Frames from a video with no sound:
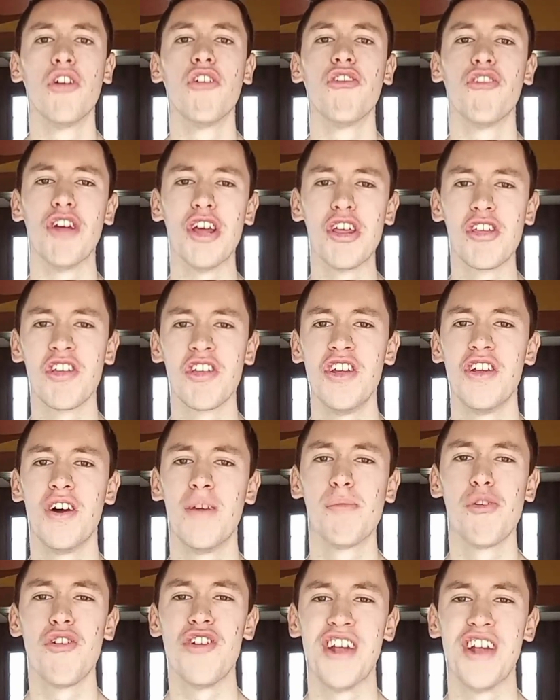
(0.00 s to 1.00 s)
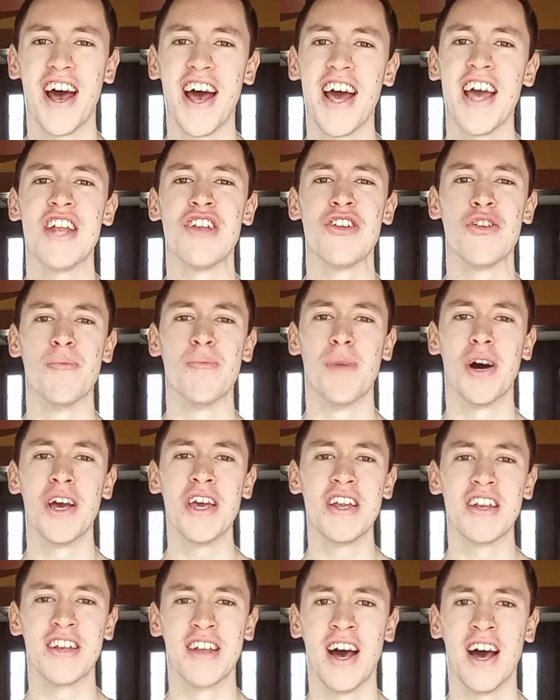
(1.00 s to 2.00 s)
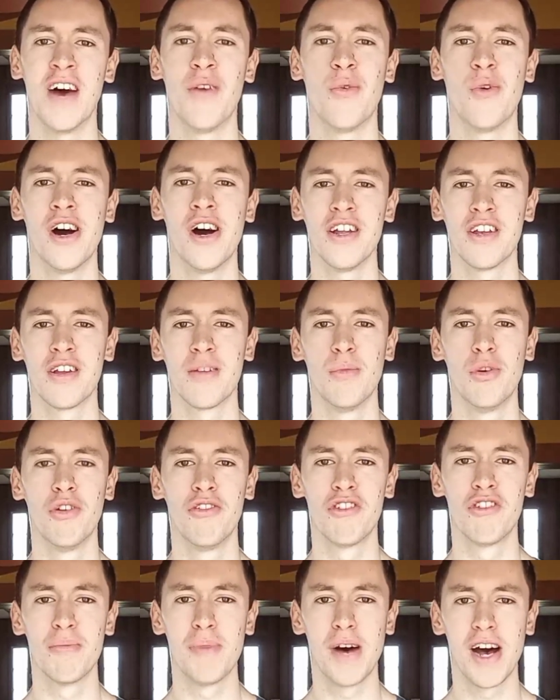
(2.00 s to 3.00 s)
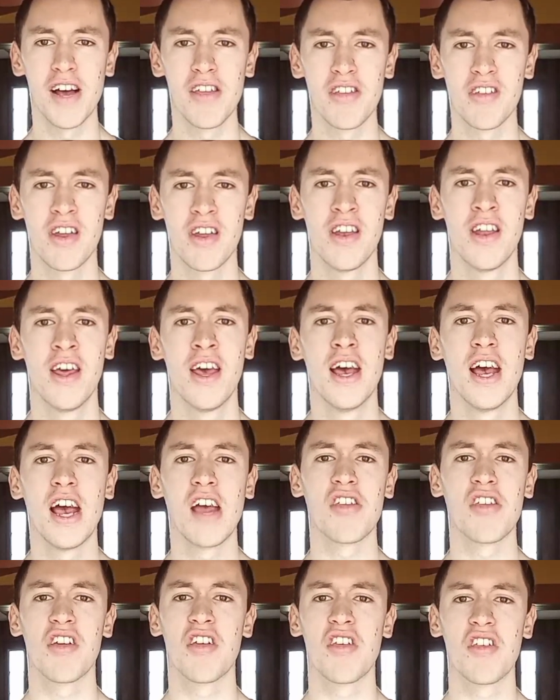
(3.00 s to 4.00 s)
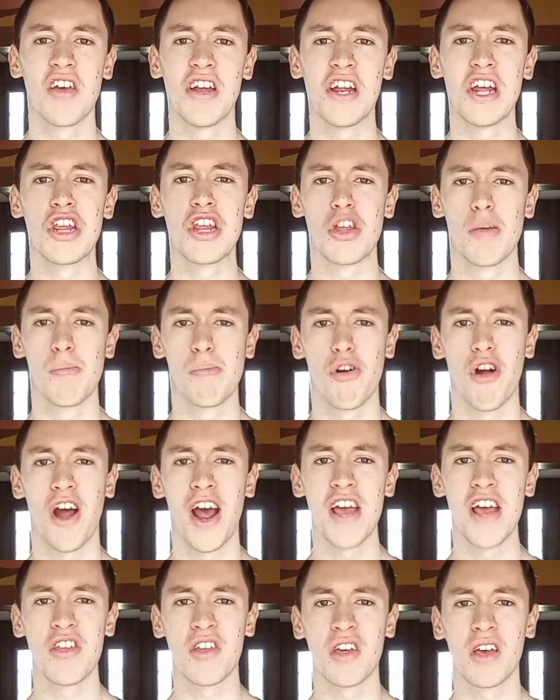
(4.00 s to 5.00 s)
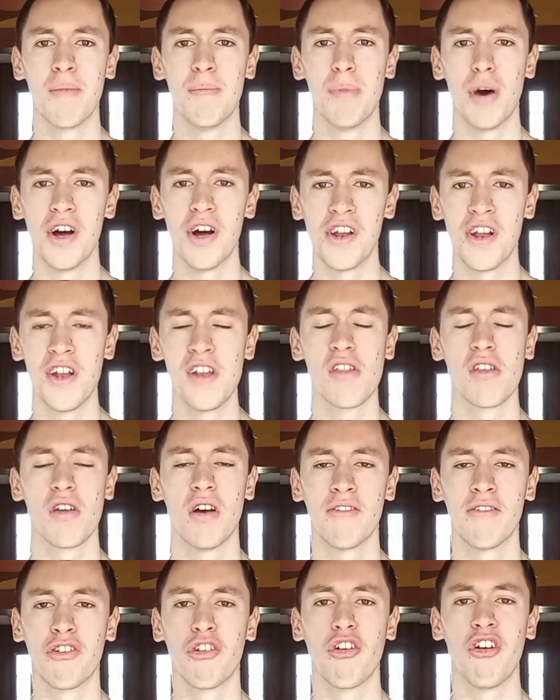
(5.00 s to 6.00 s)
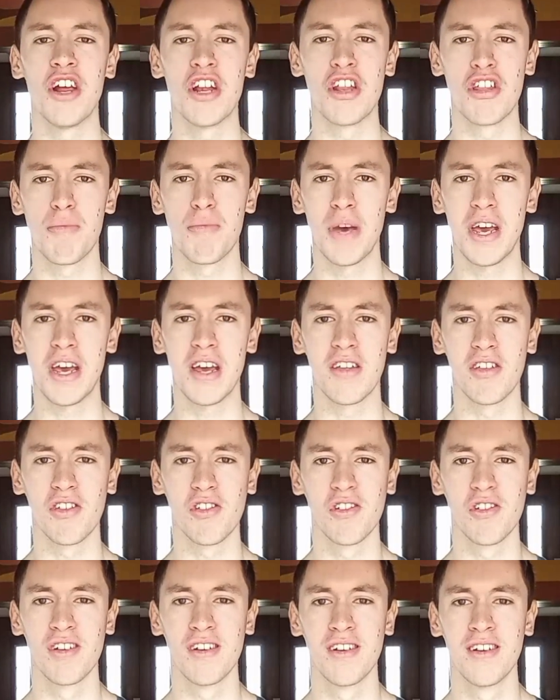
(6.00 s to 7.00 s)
Reason number 9 you might not want to move to Boston is the city's surprising abundance of green space.